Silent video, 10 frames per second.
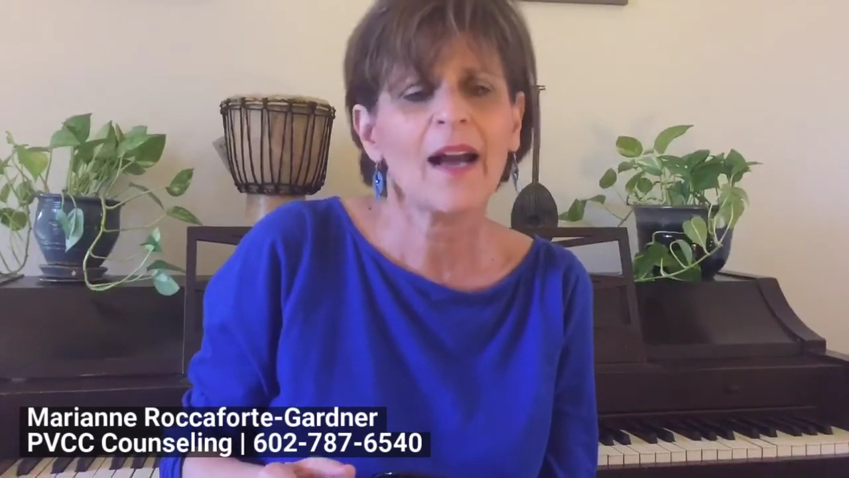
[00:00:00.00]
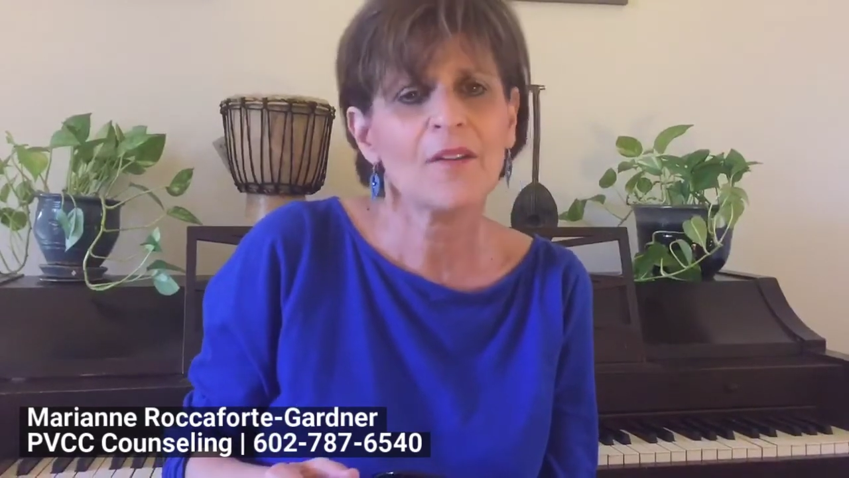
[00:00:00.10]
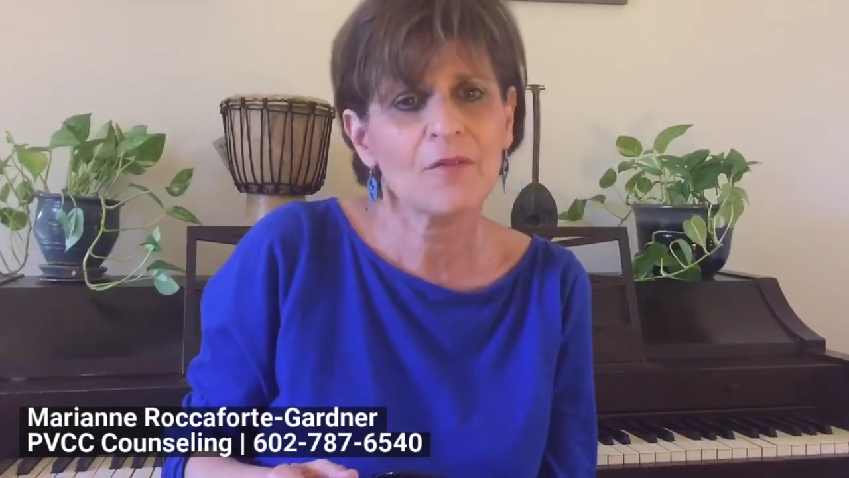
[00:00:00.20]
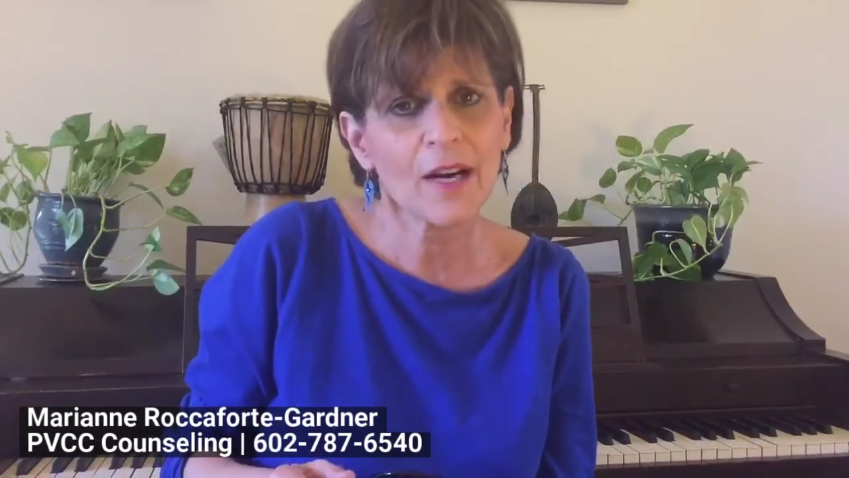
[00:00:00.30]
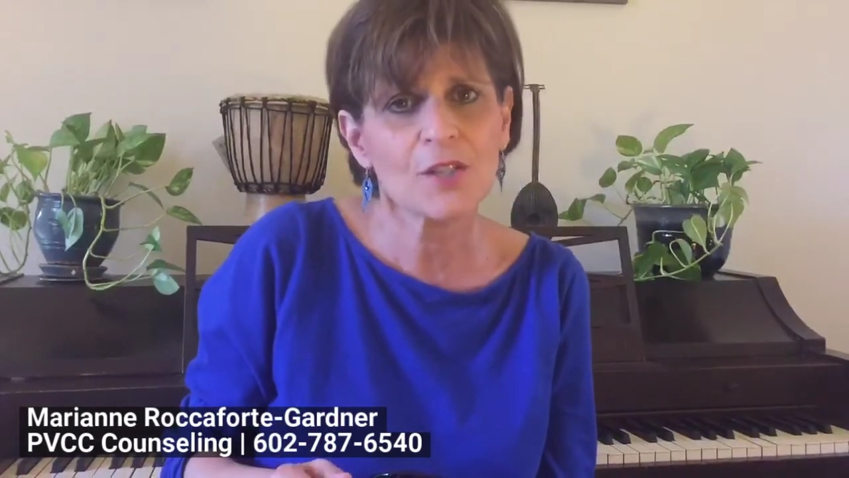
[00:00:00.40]
I
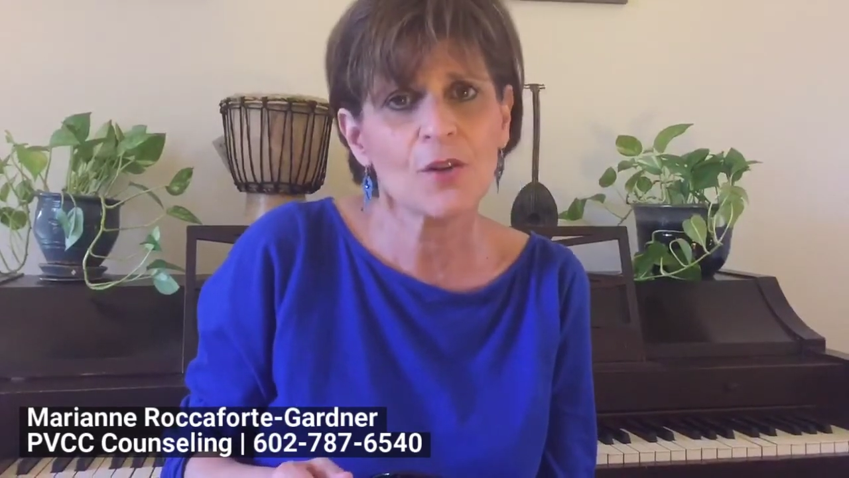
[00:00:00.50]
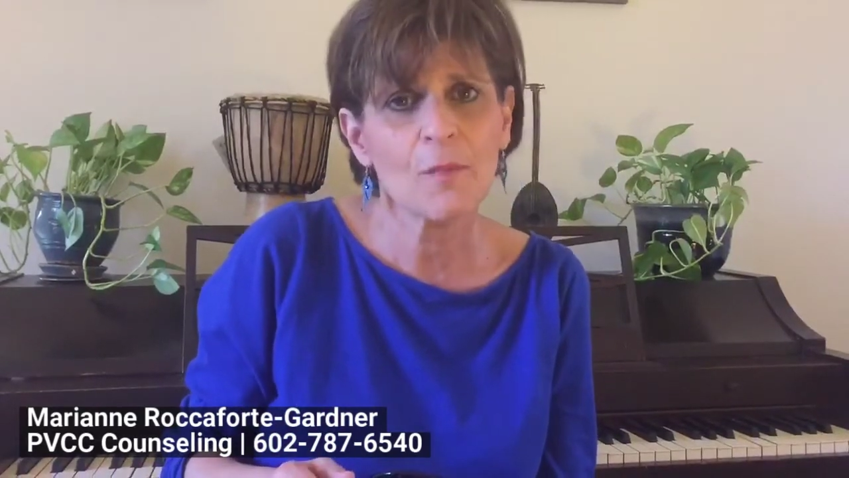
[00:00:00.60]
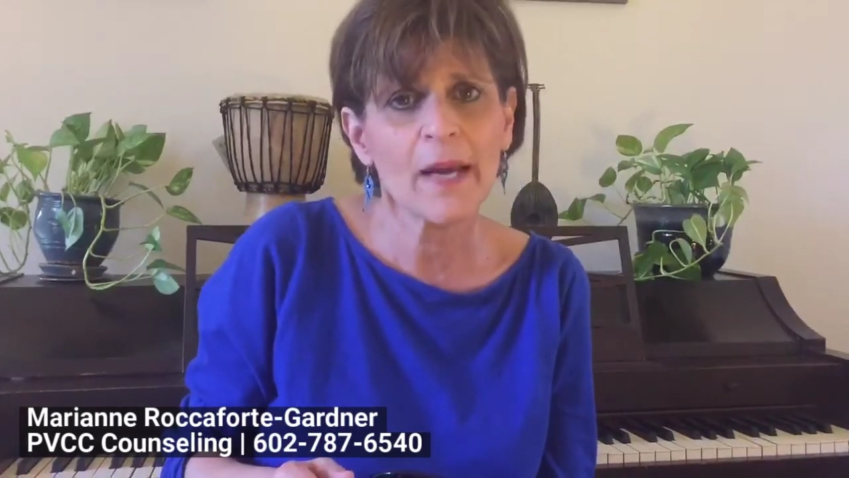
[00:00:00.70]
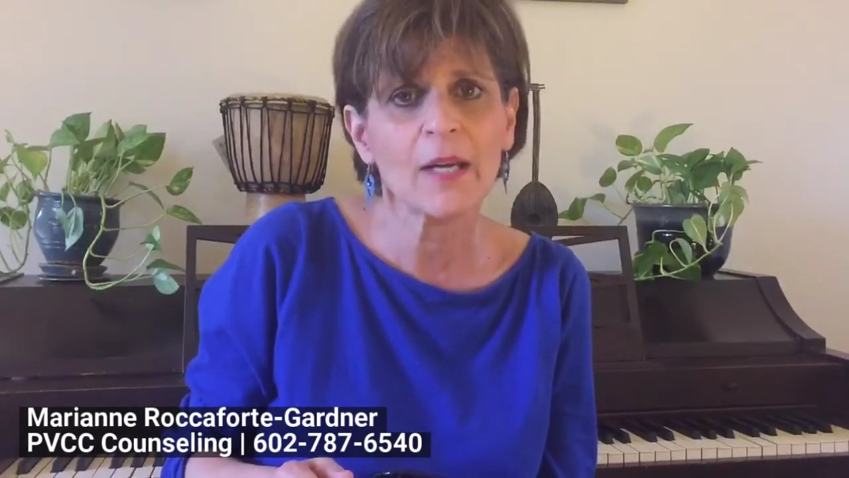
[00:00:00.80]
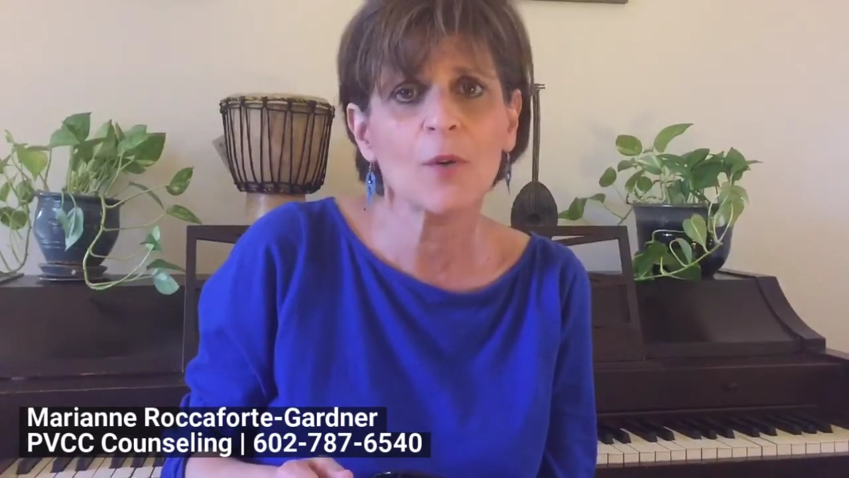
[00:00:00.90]
invite you
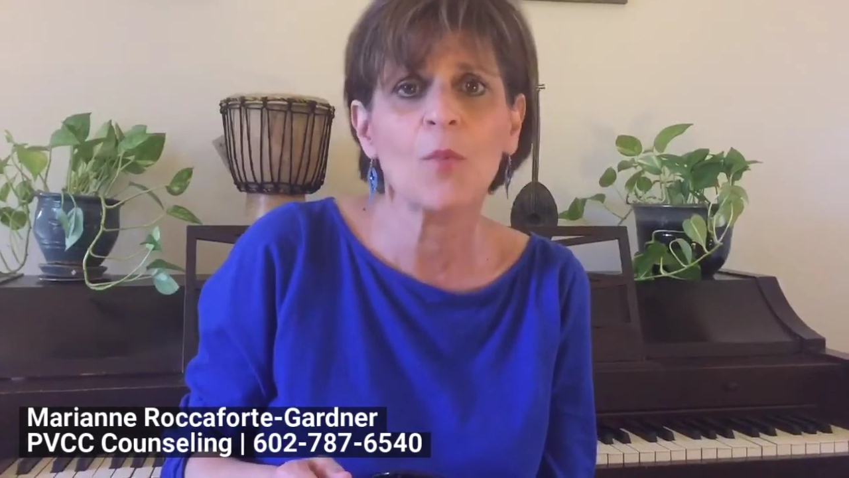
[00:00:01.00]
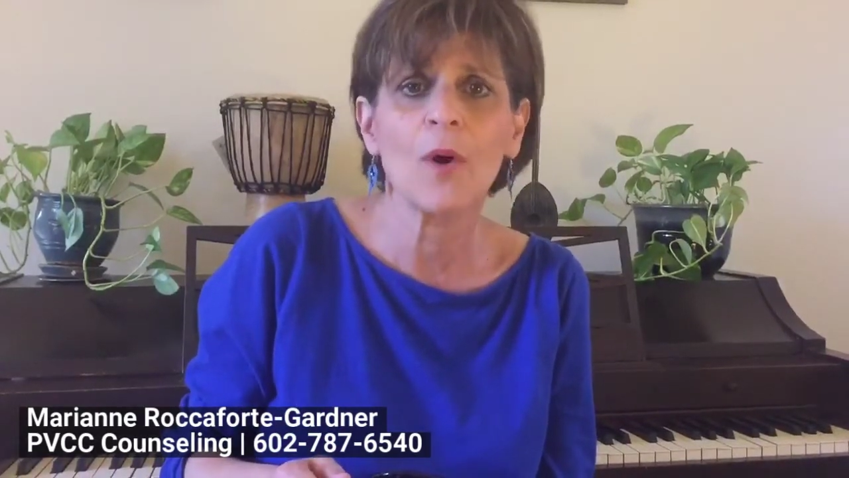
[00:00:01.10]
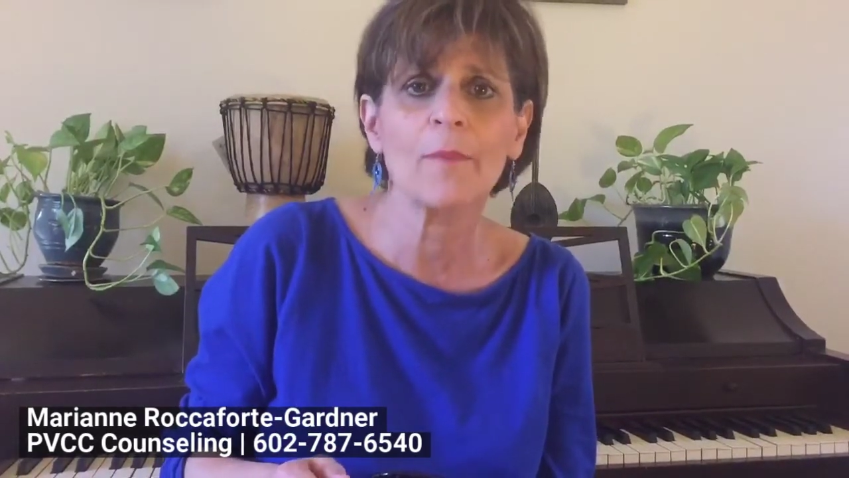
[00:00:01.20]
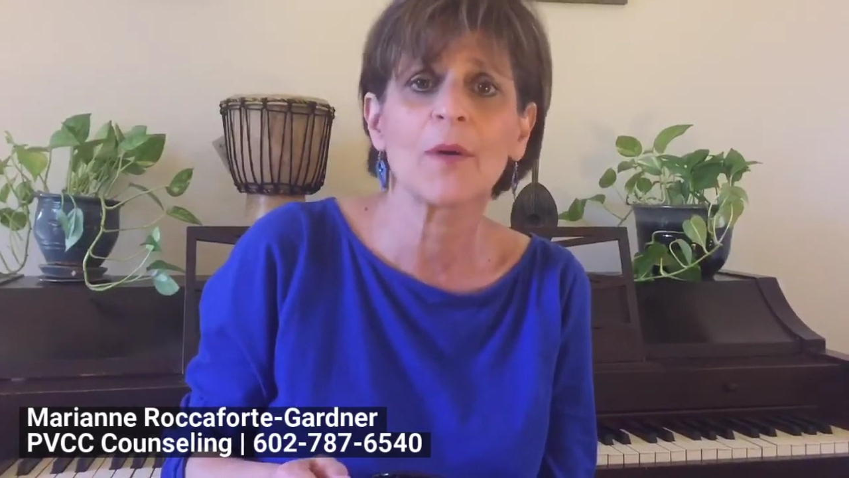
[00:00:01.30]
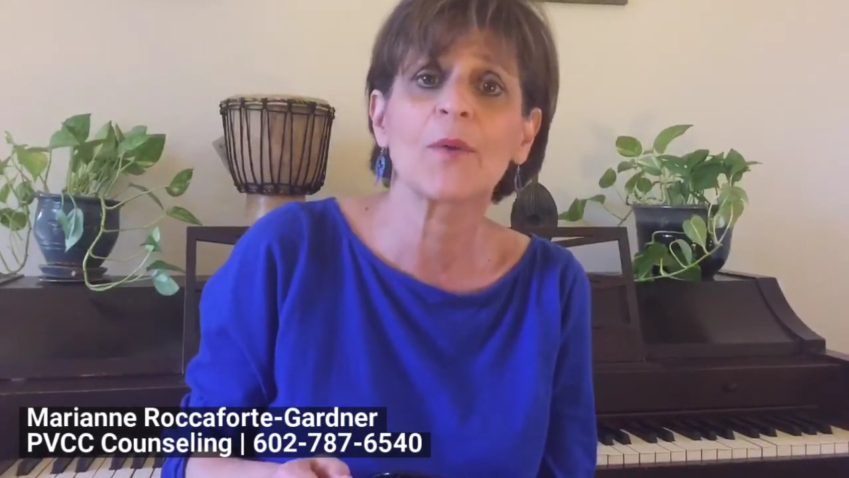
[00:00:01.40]
to make an
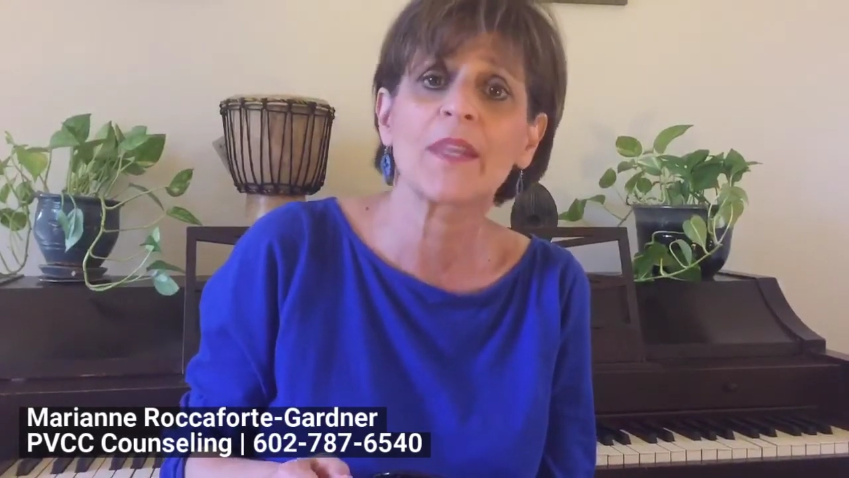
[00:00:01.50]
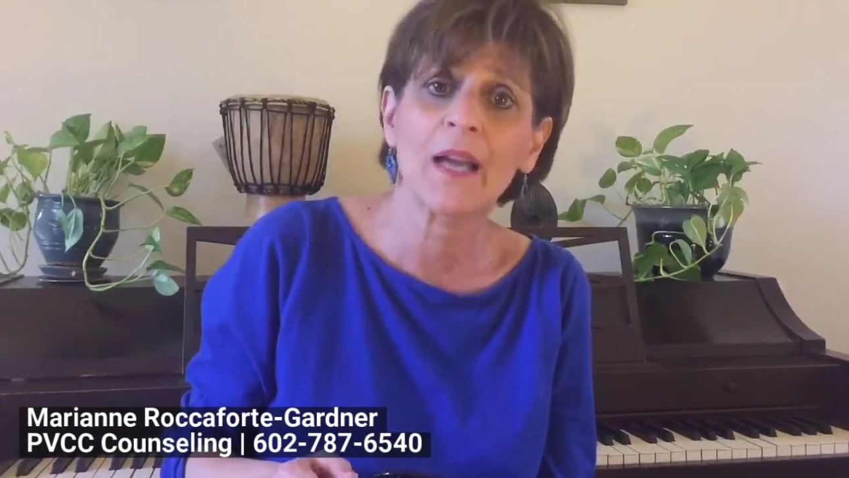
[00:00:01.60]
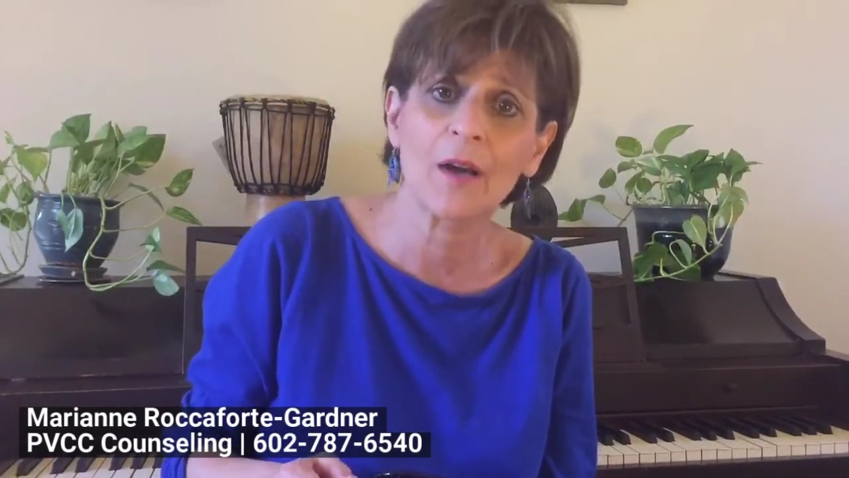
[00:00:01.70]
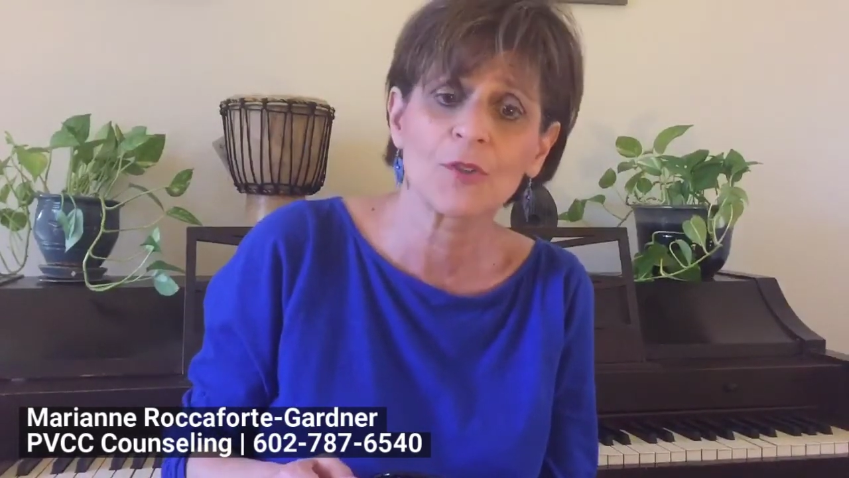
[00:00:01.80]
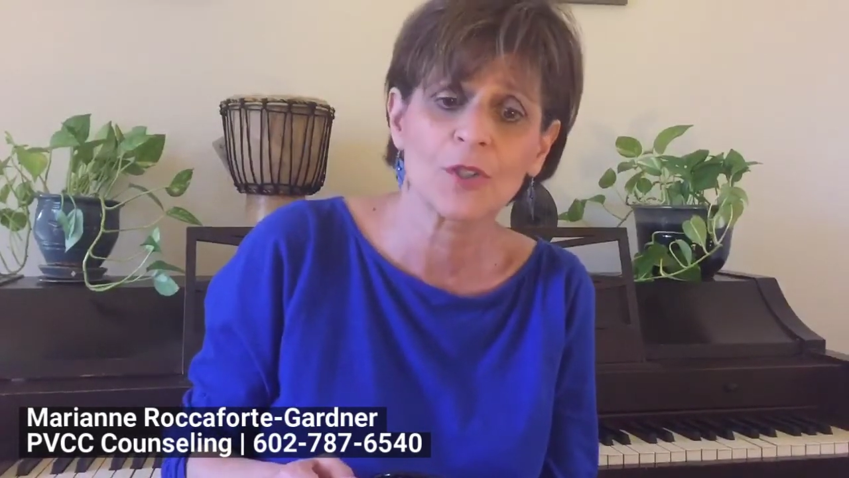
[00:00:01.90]
appointment with a
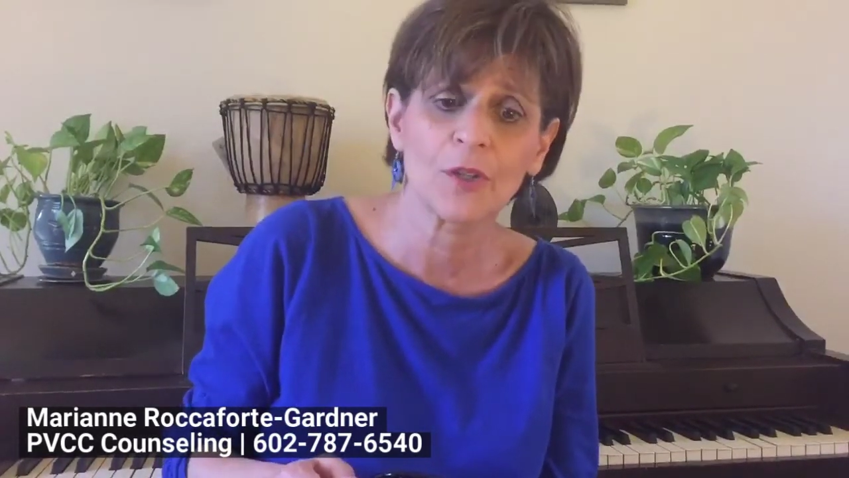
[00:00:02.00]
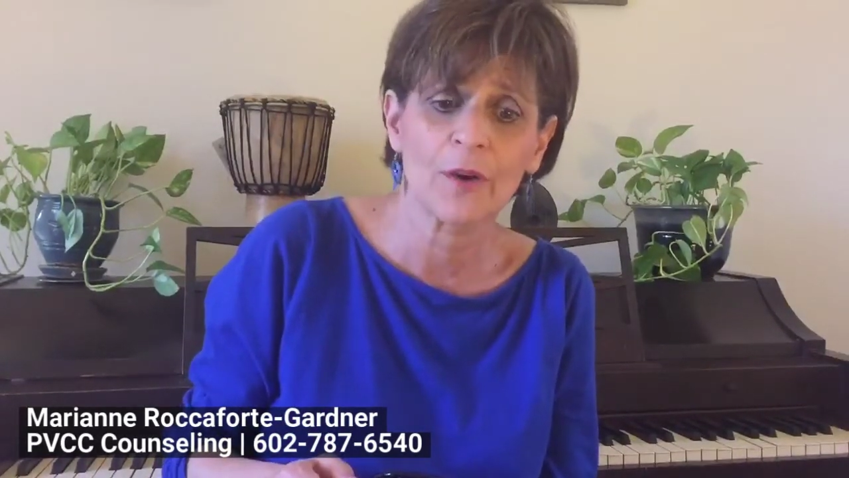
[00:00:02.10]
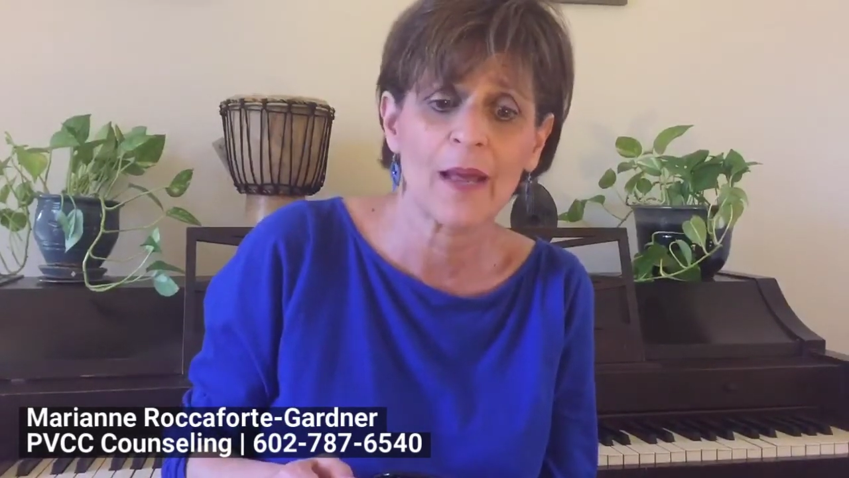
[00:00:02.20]
counselor